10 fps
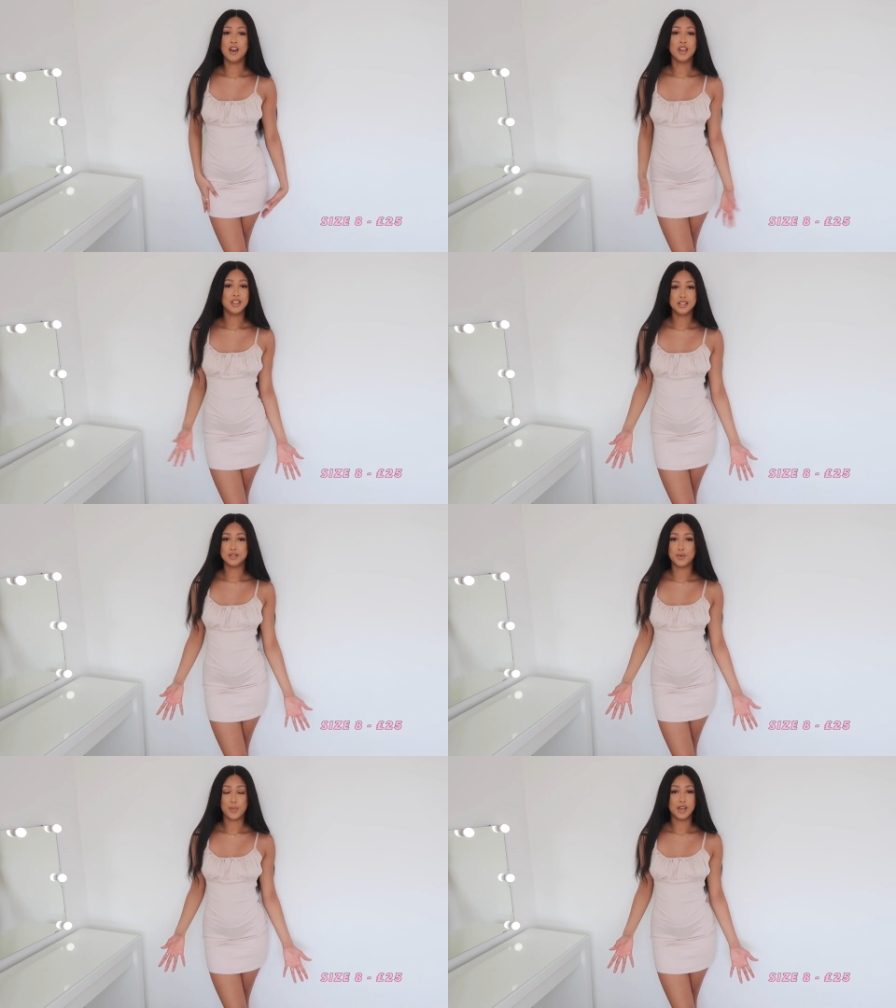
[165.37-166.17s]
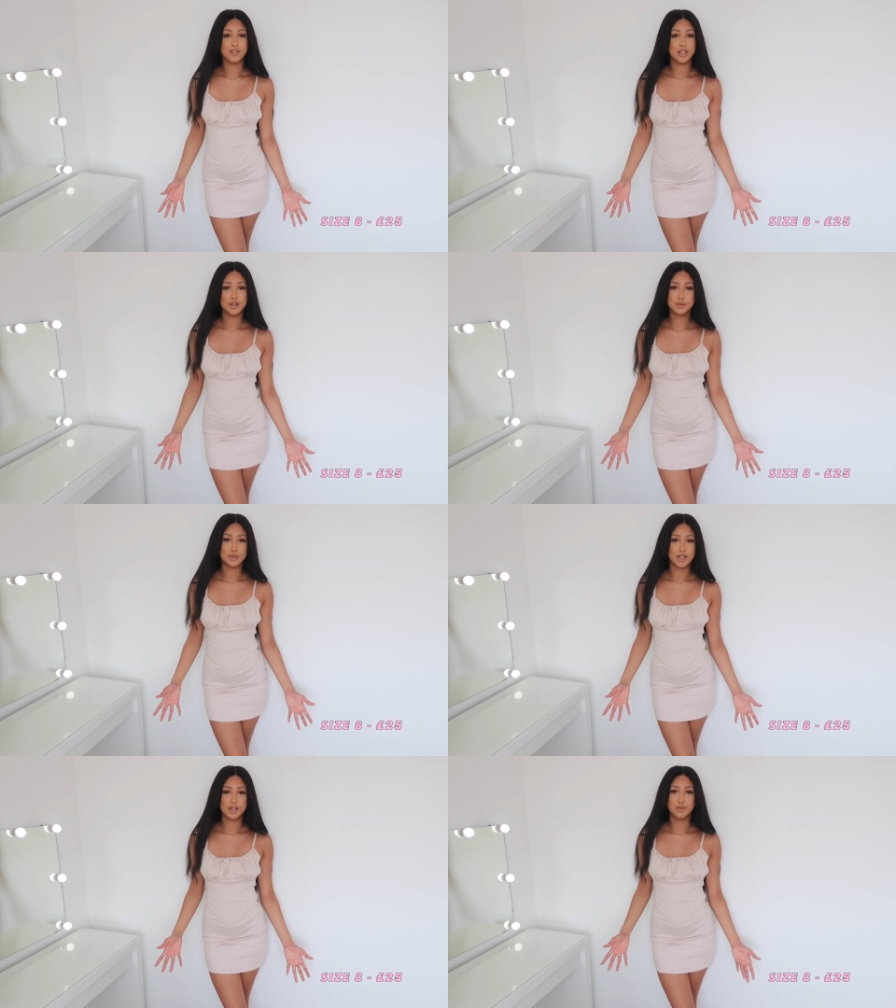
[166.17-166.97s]
I think this is a pair of heels
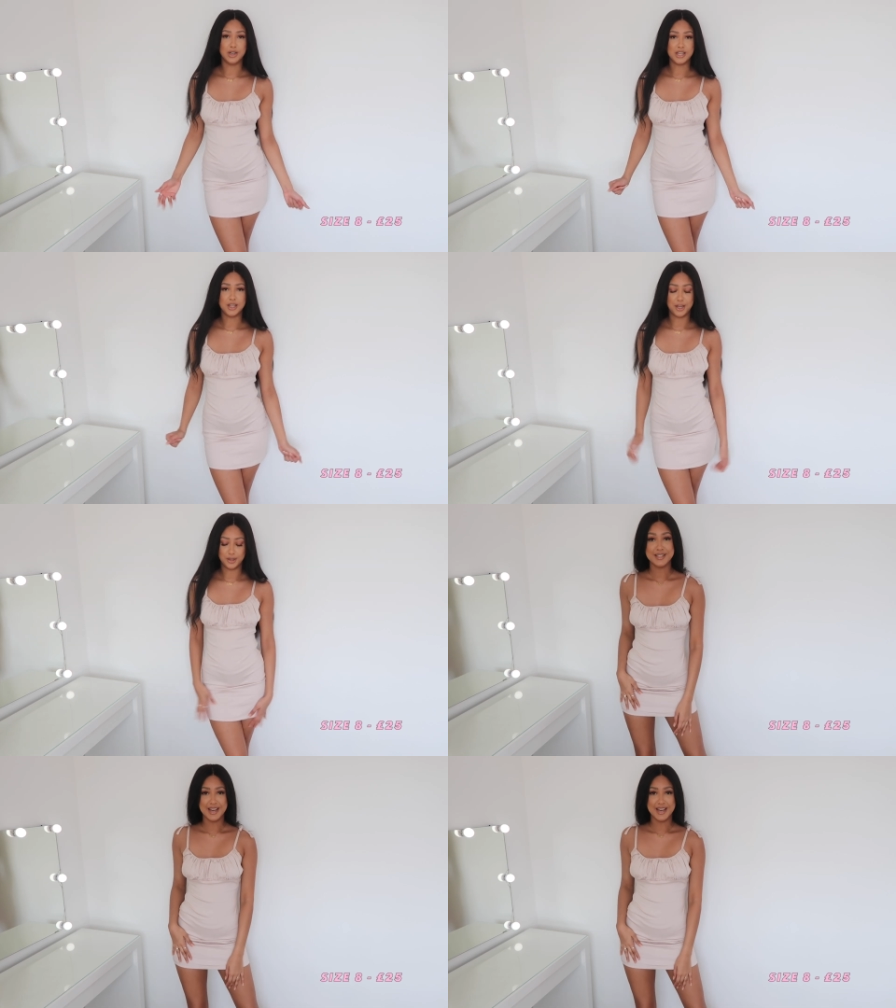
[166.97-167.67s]
would look really cute.